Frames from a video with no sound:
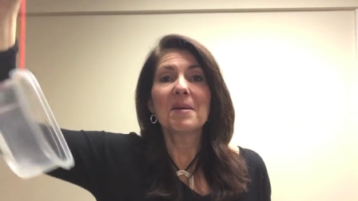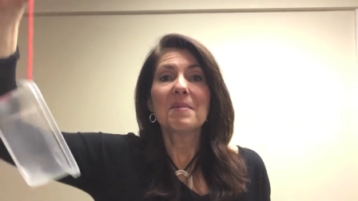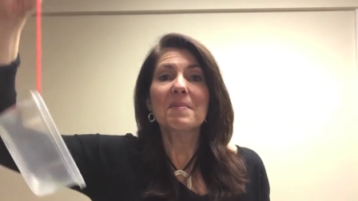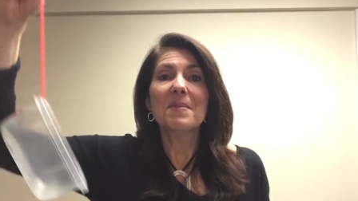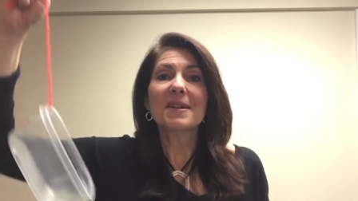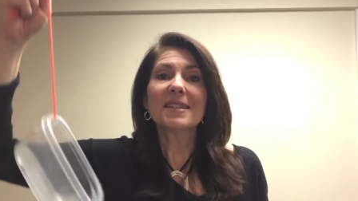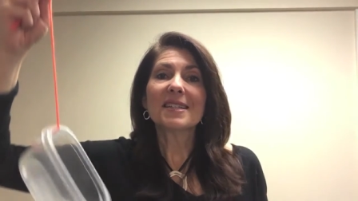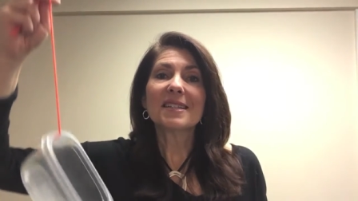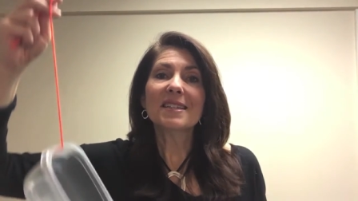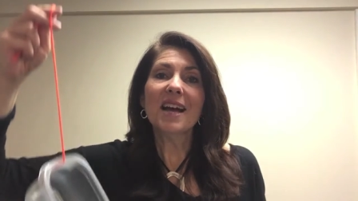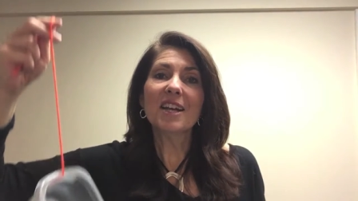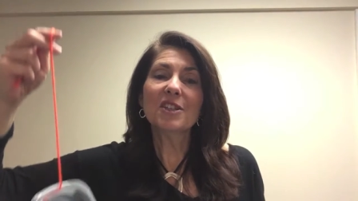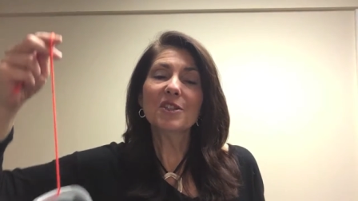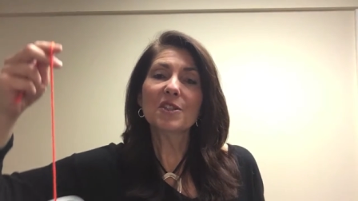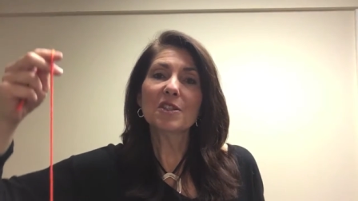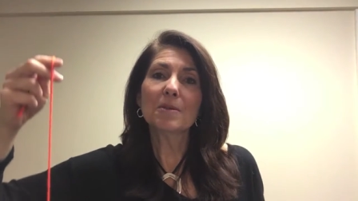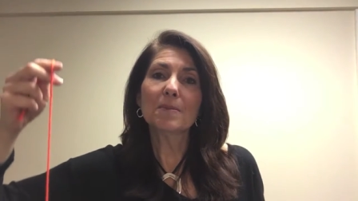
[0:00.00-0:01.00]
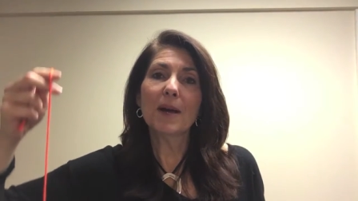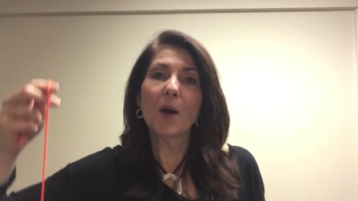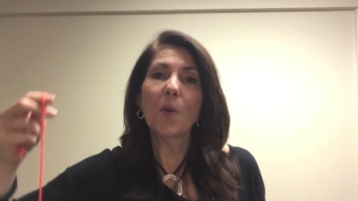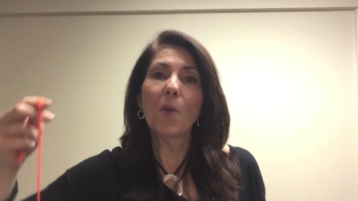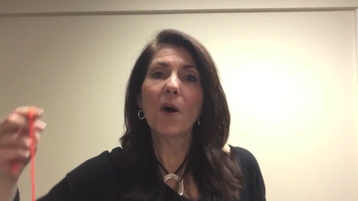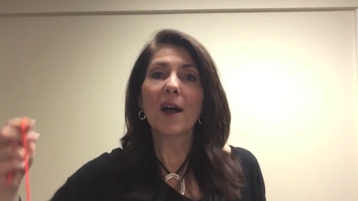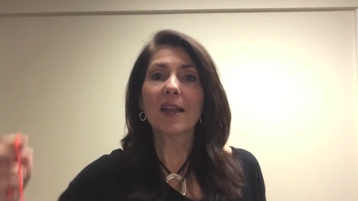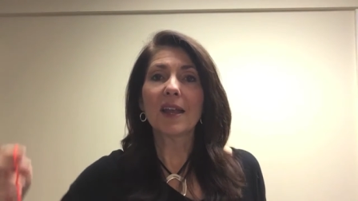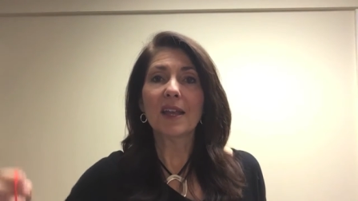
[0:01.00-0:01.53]
But it's not just about
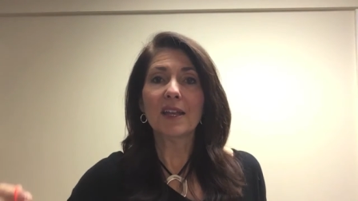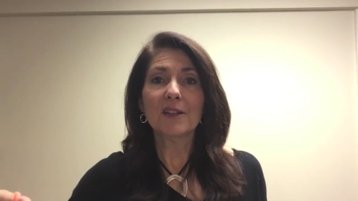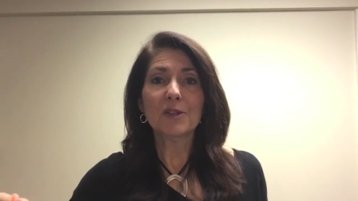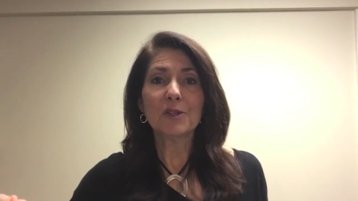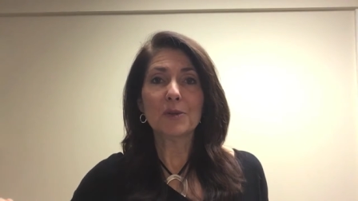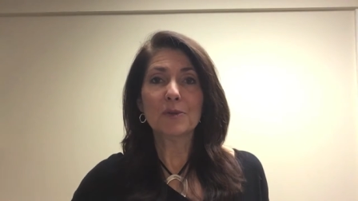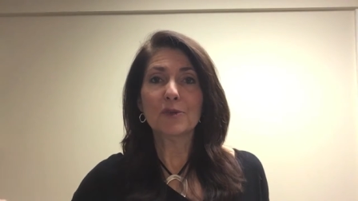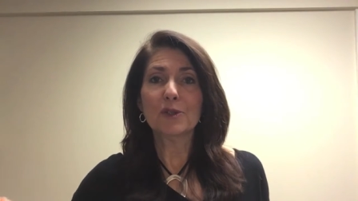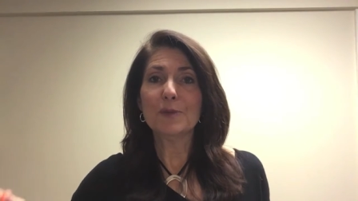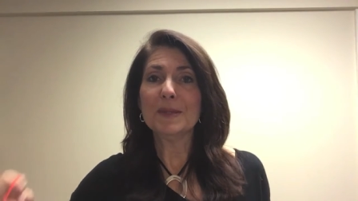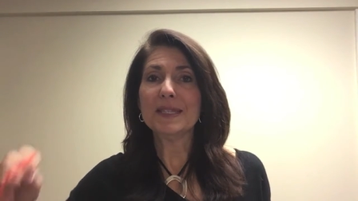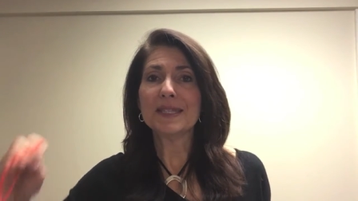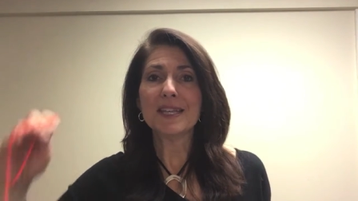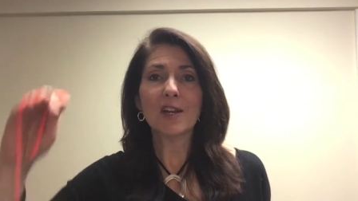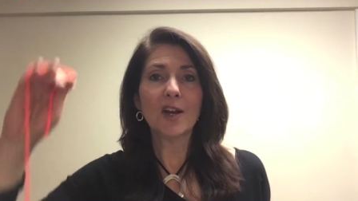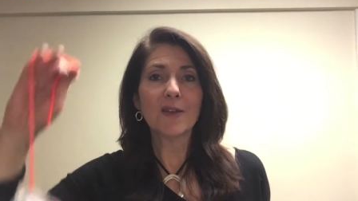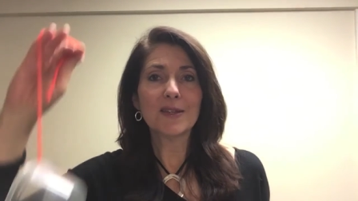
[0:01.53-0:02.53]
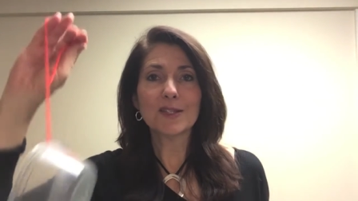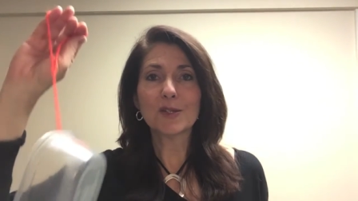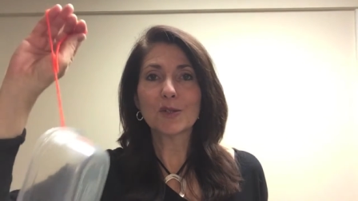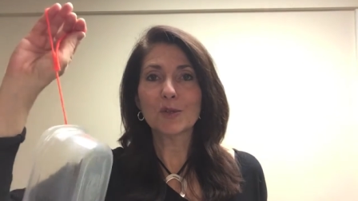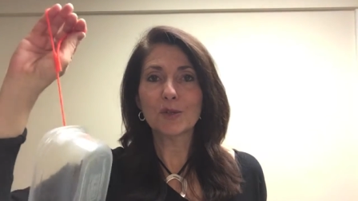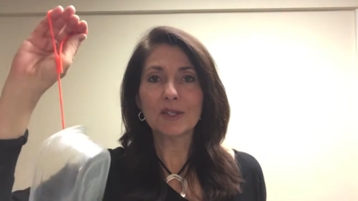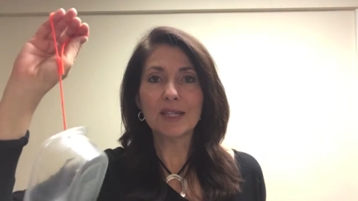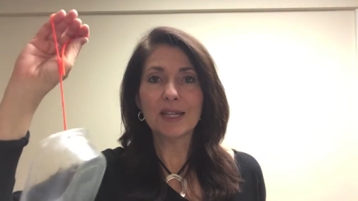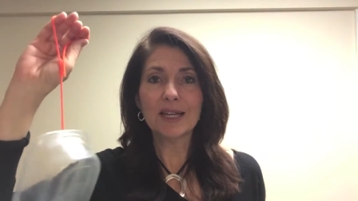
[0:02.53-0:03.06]
walking into a room and seeing all these
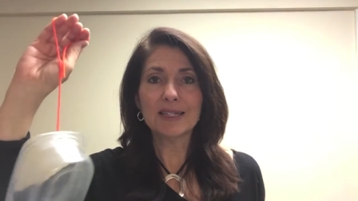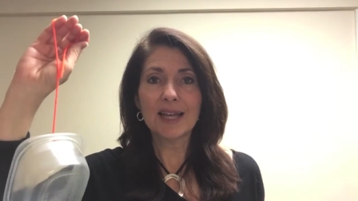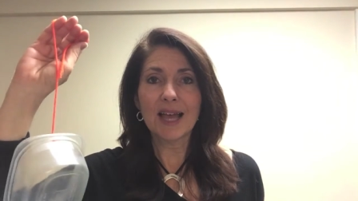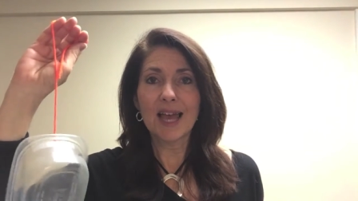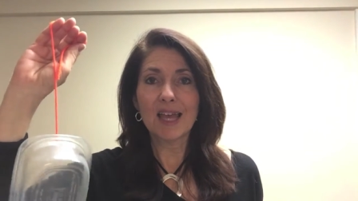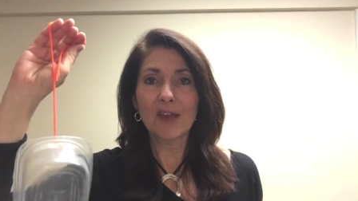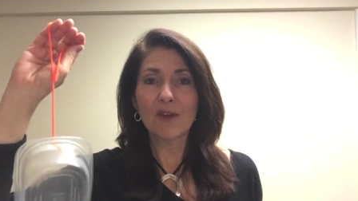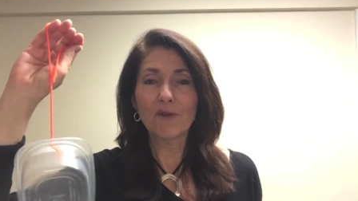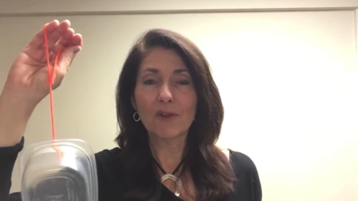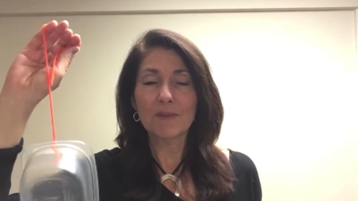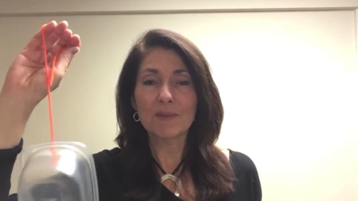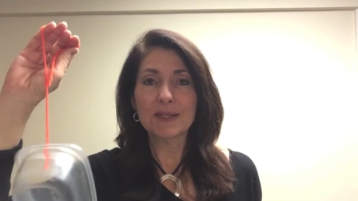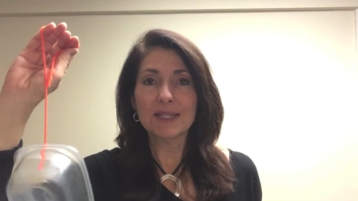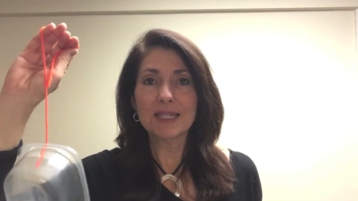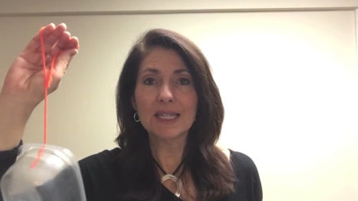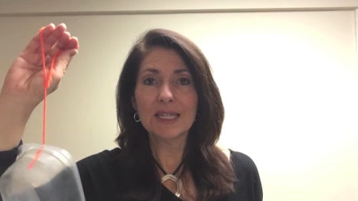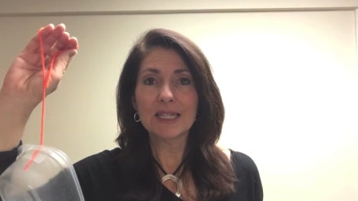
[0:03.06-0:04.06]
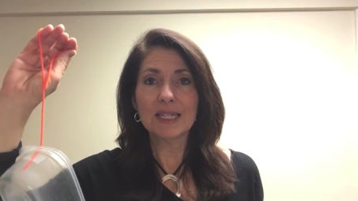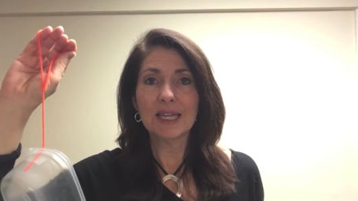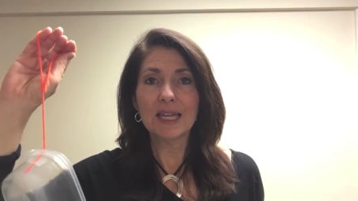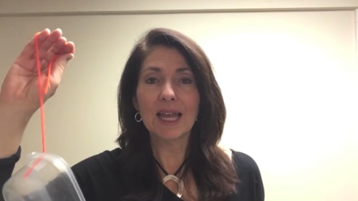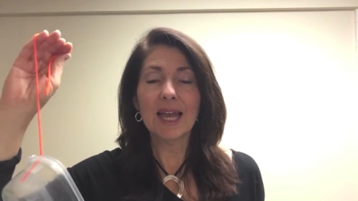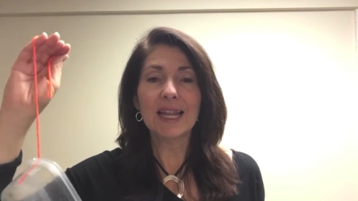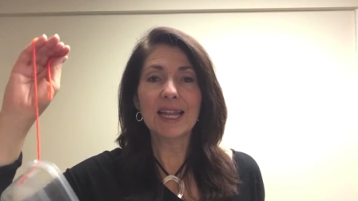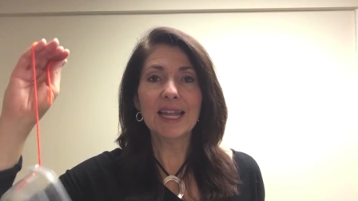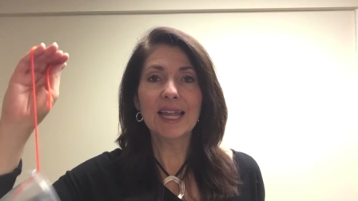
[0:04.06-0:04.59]
cool things hanging from the ceiling
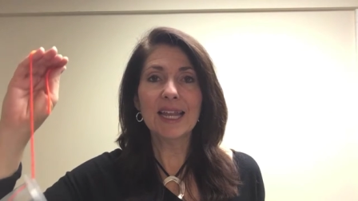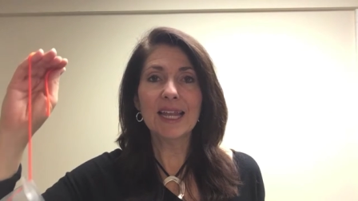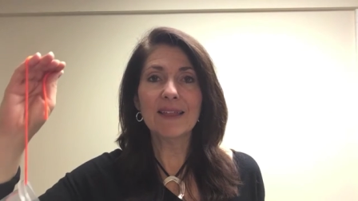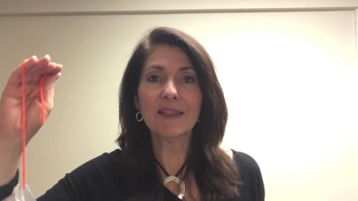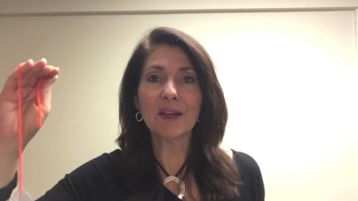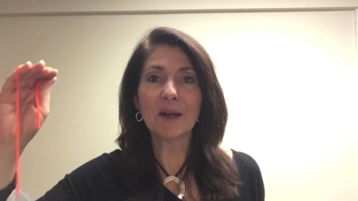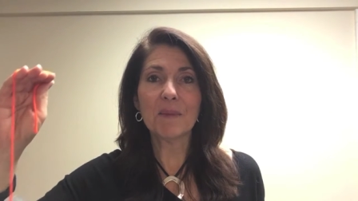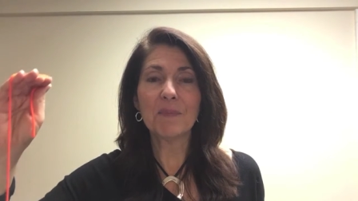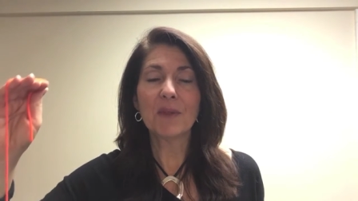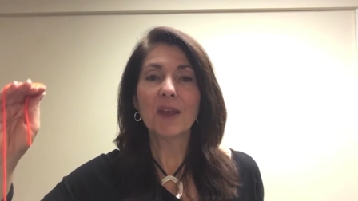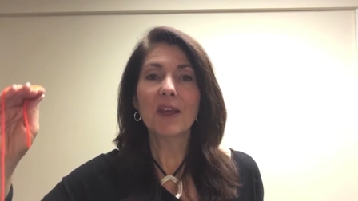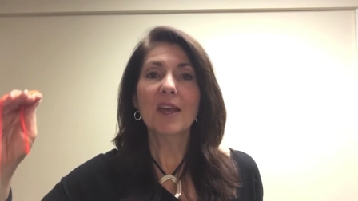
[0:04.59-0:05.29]
and hitting them.